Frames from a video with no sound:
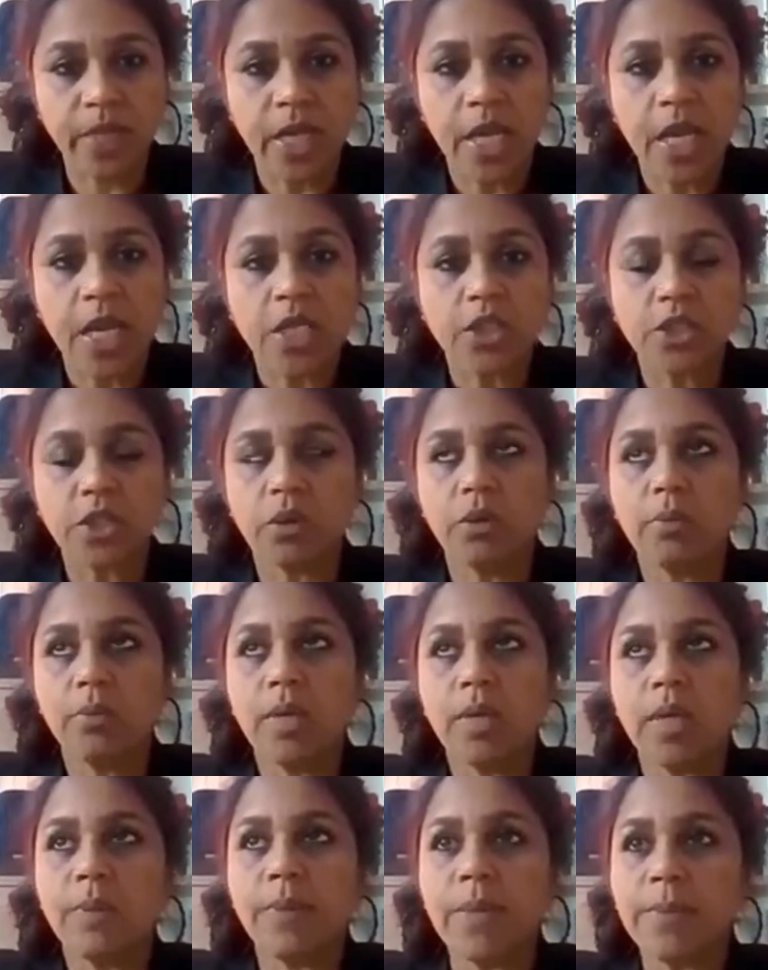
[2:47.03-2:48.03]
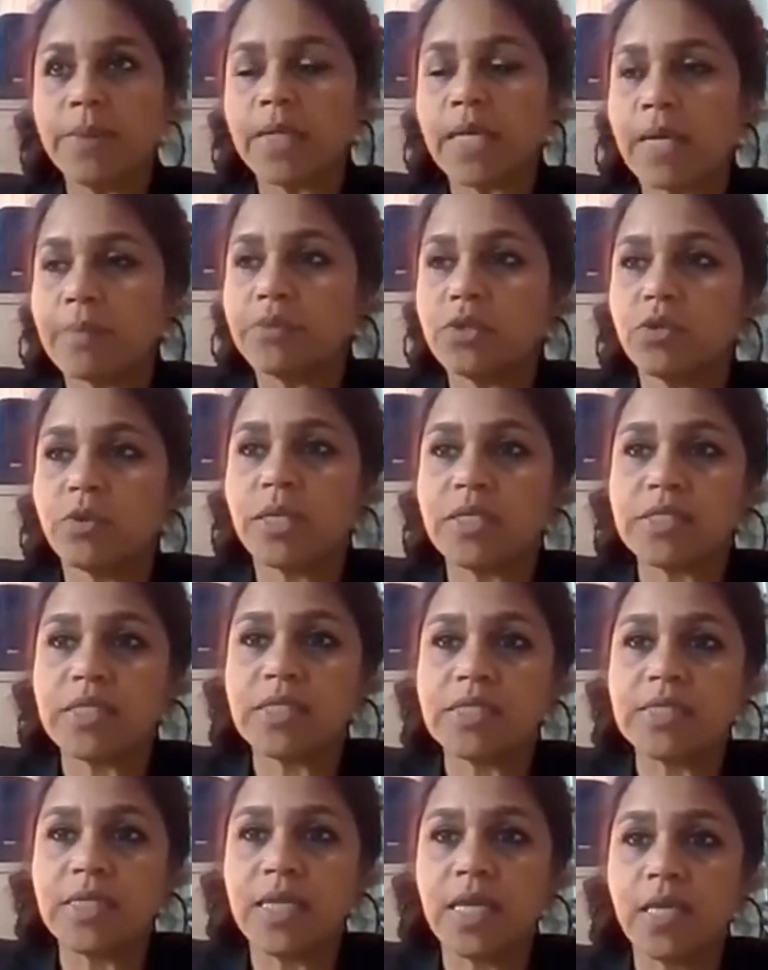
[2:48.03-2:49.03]
So people come to us
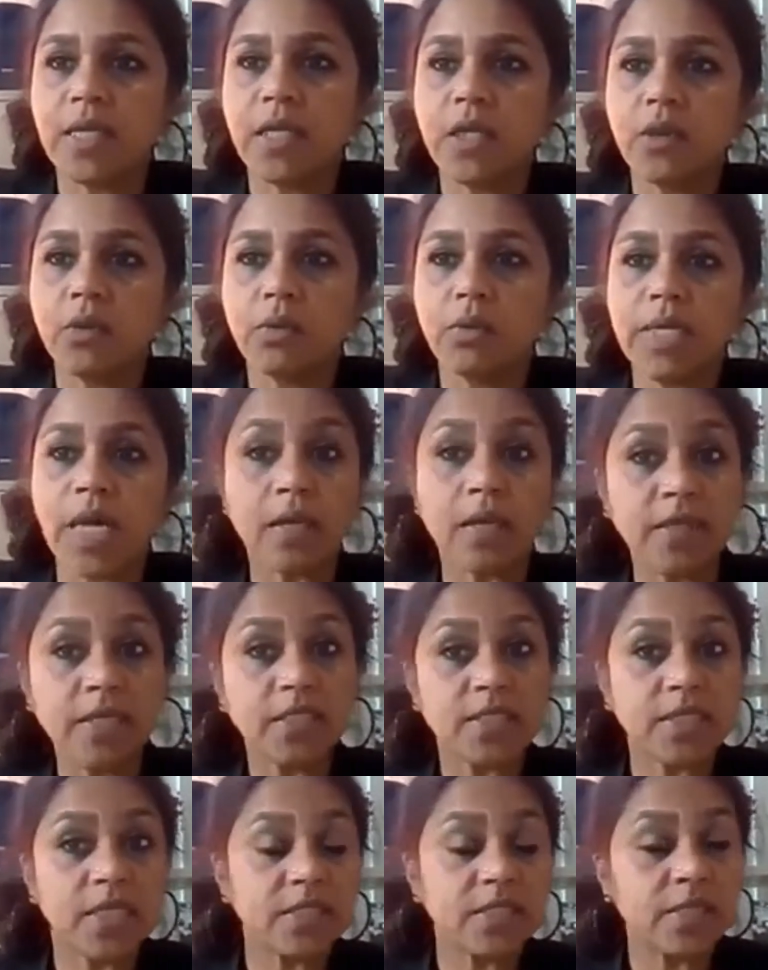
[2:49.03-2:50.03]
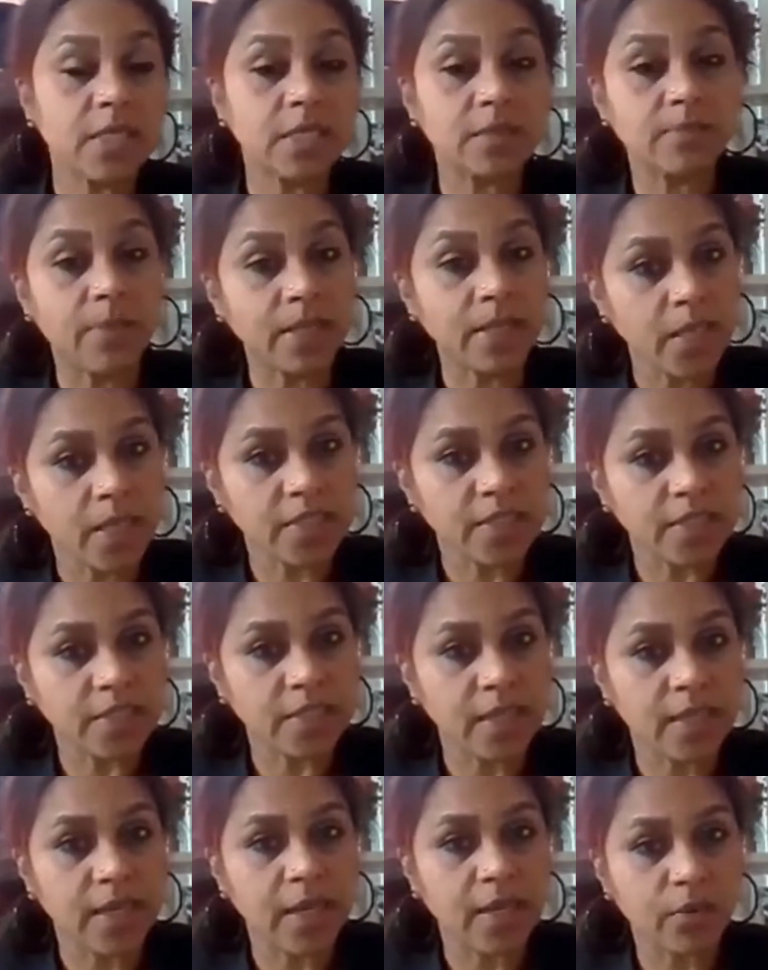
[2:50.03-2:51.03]
and say, you know, are these tests that my doctor
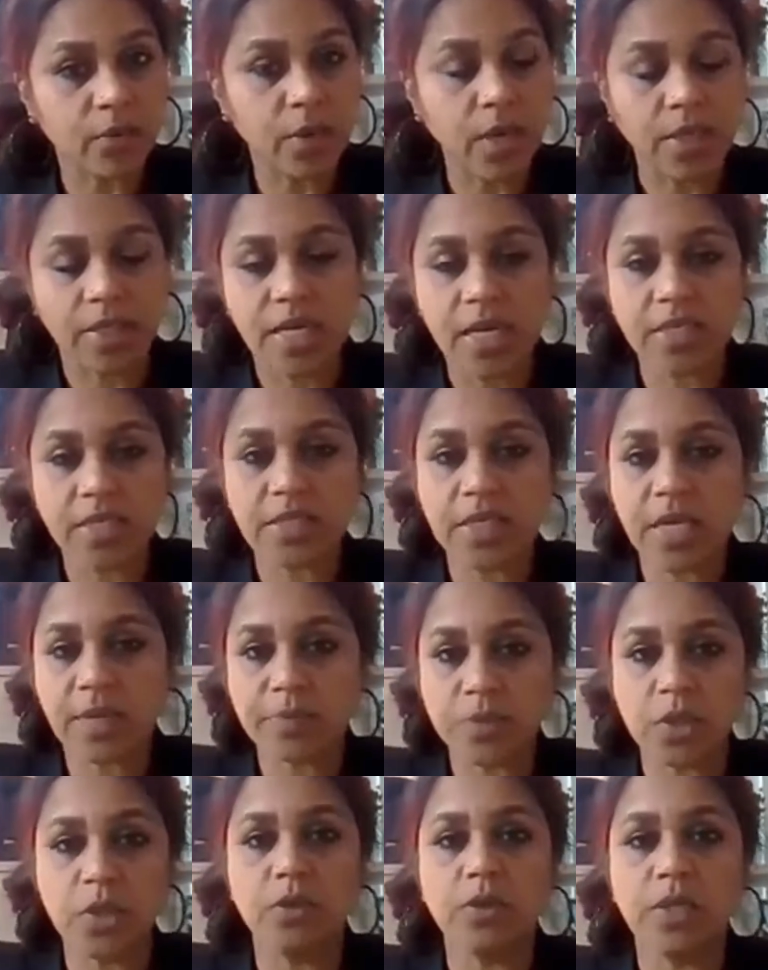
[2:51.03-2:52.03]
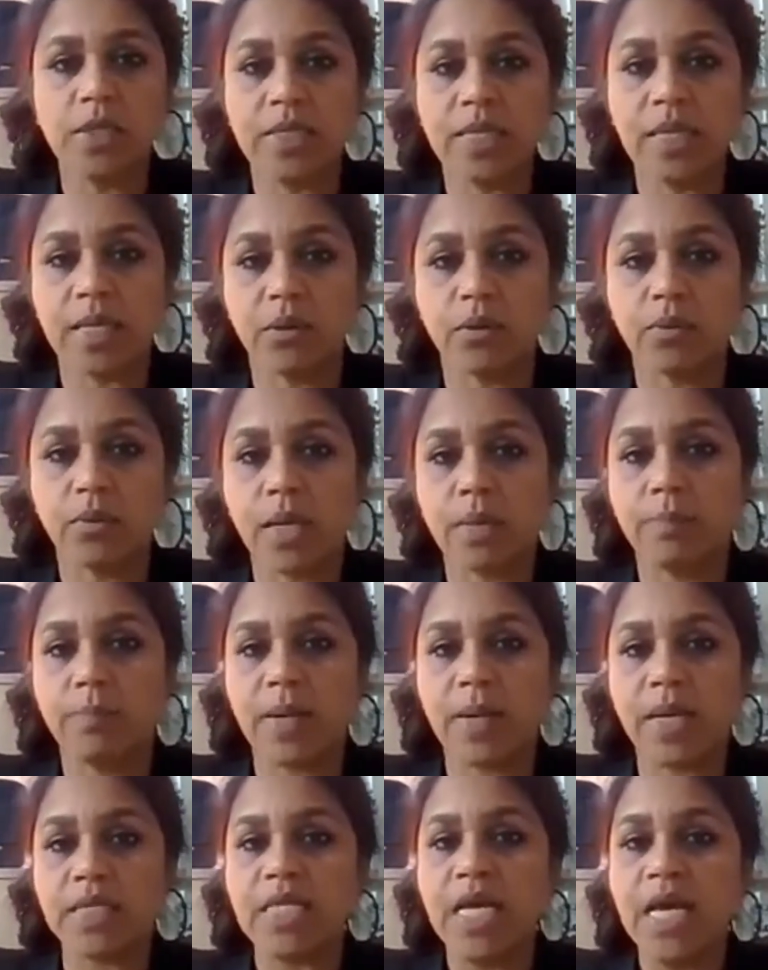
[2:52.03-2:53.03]
can run? Yes, absolutely they can run,
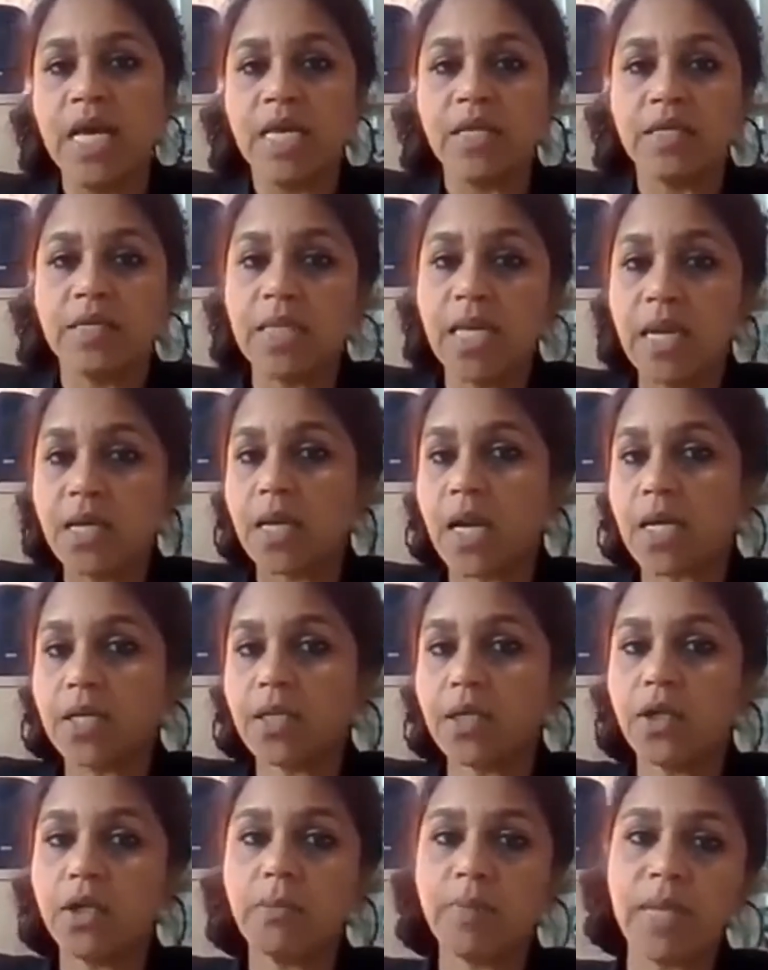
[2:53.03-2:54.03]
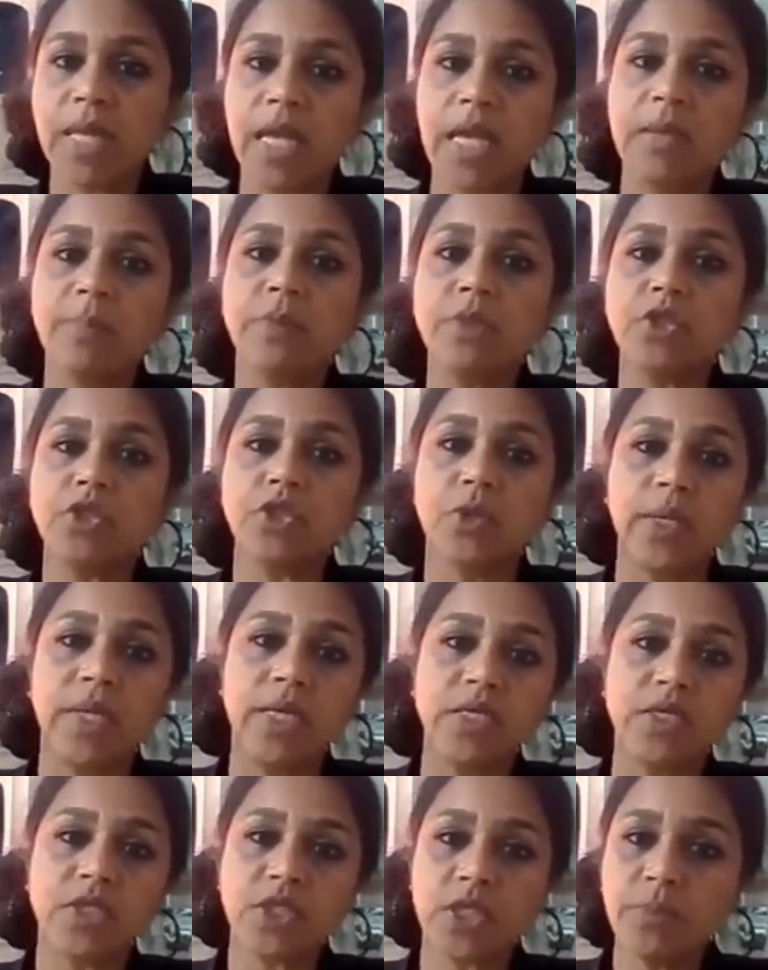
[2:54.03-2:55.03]
but they're not going to be able to
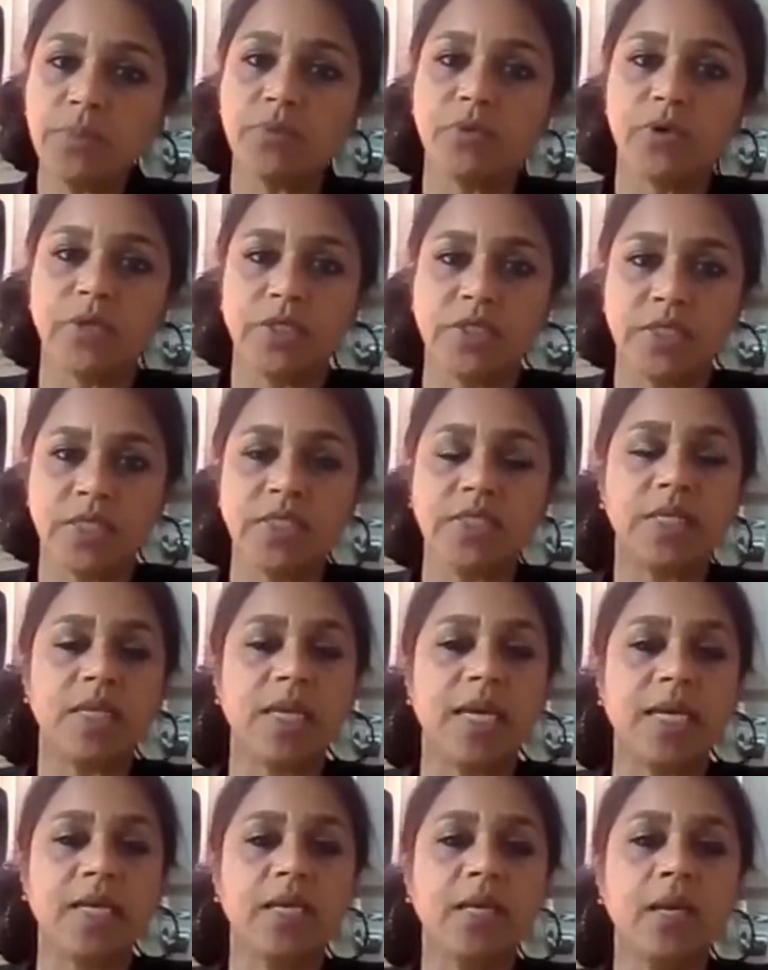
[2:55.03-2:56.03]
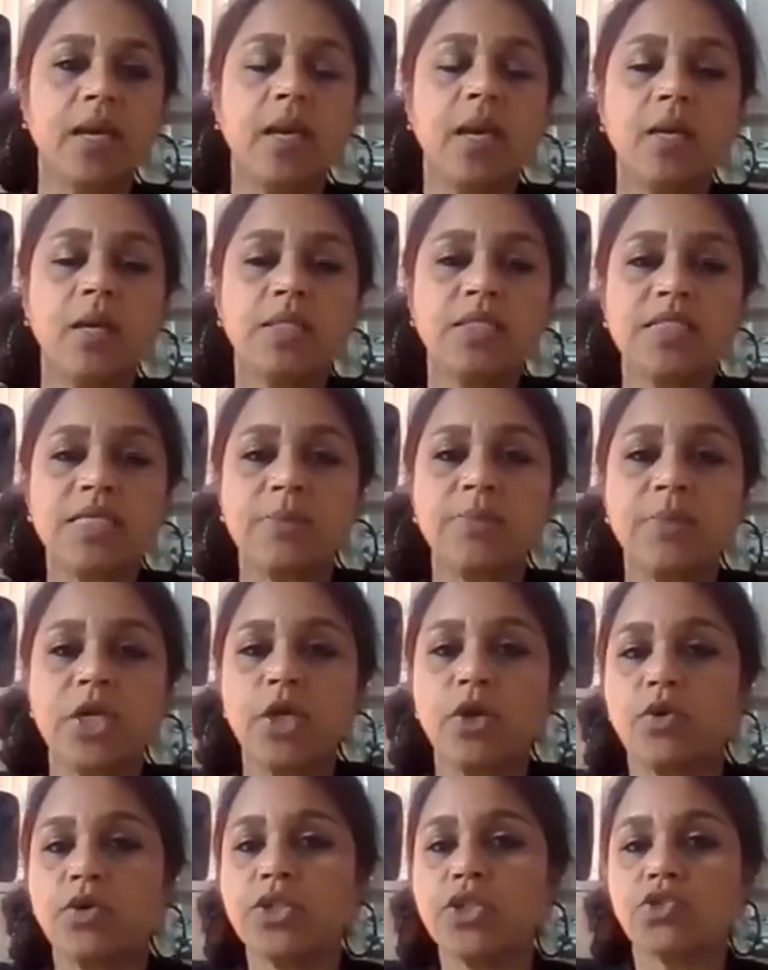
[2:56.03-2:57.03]
interpret it like somebody
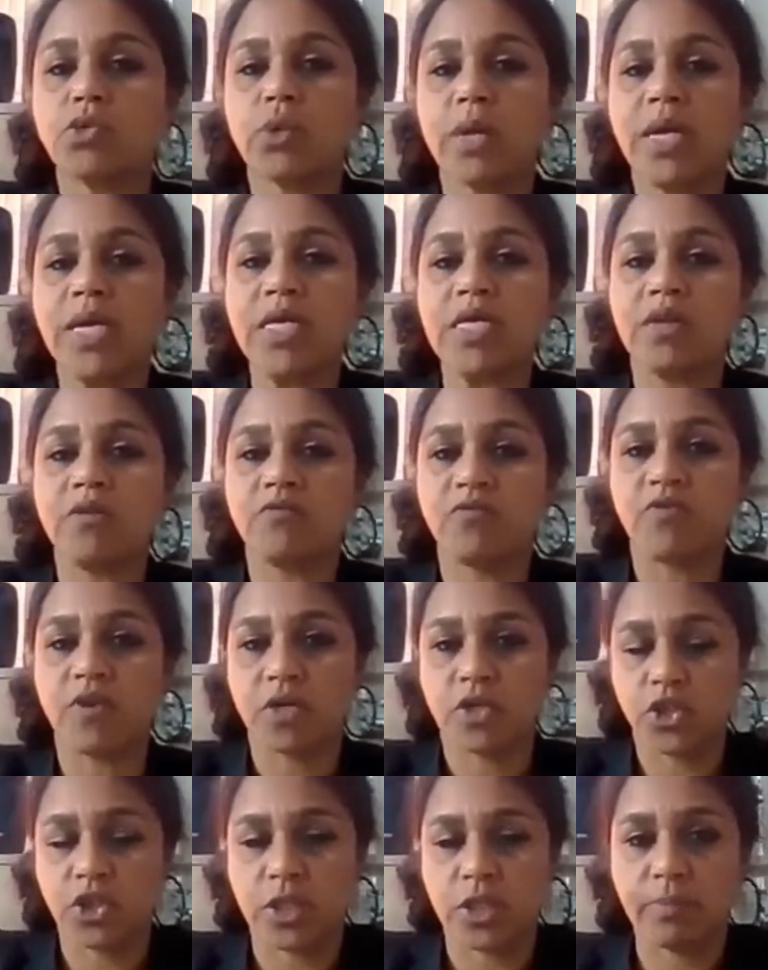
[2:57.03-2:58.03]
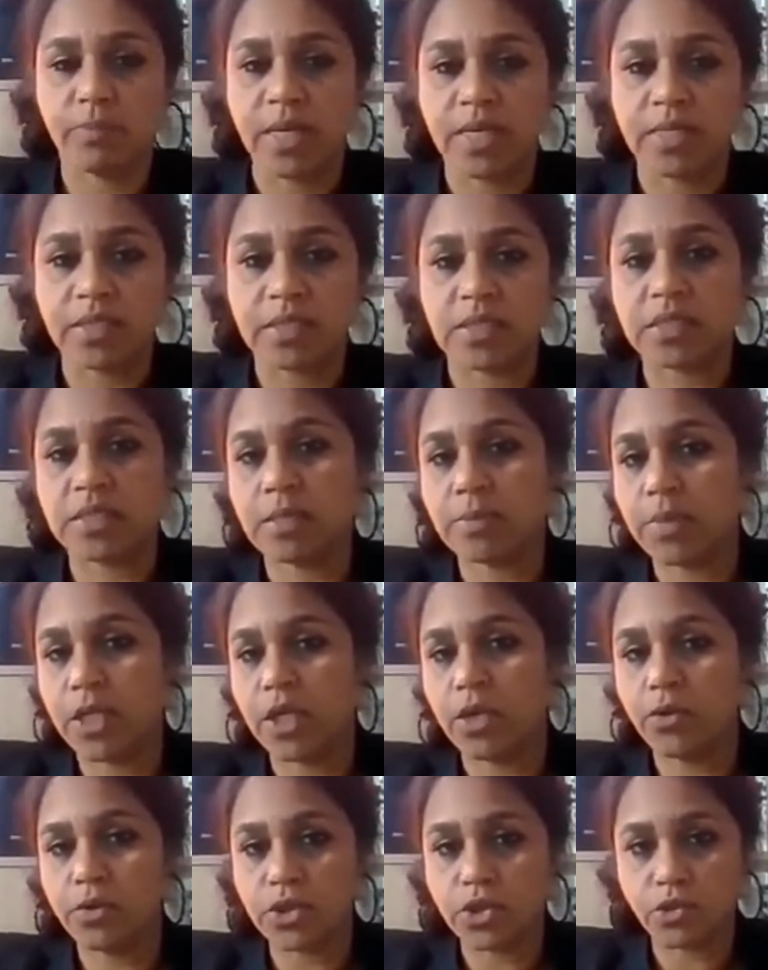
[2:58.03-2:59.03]
who's trained in functional medicine, somebody
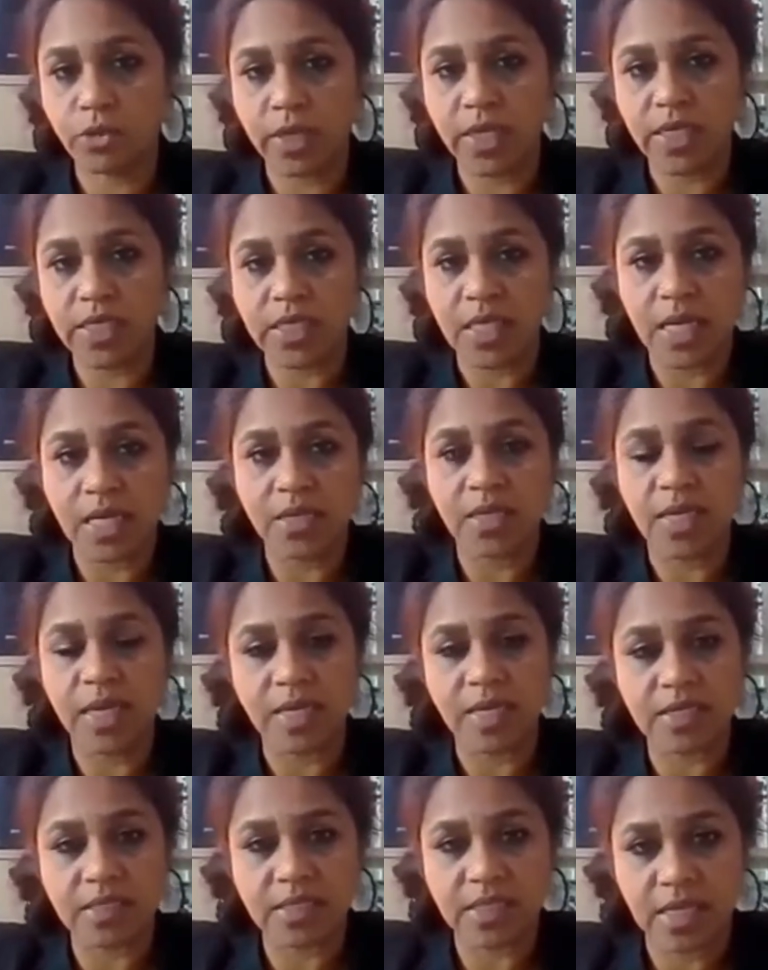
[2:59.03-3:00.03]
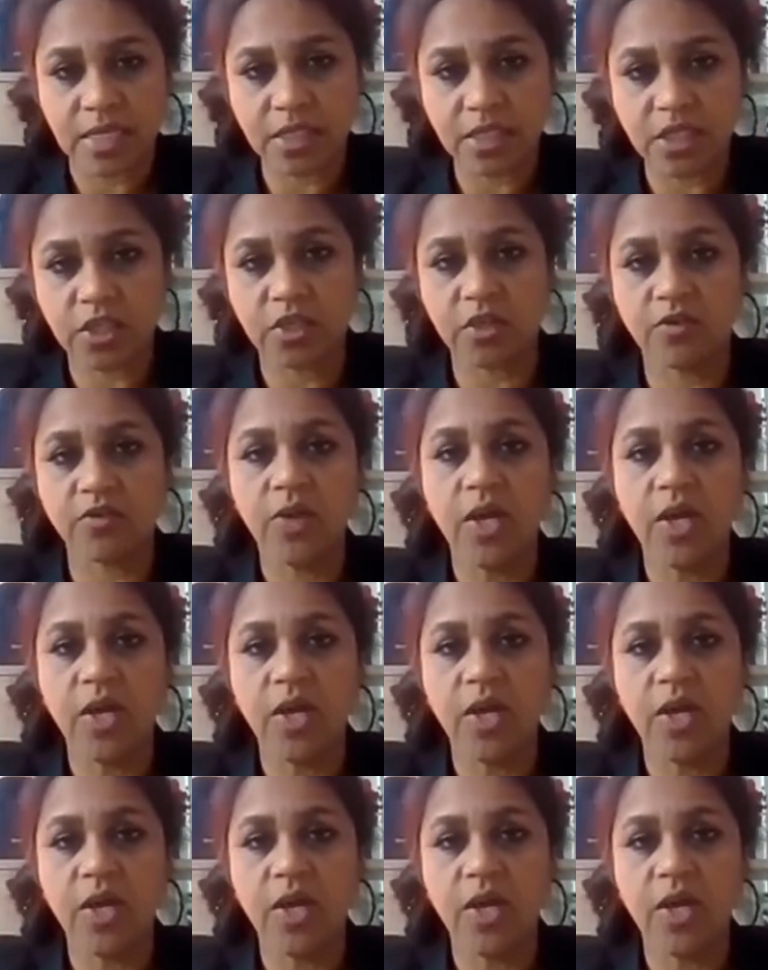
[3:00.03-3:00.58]
who's trained in the extensive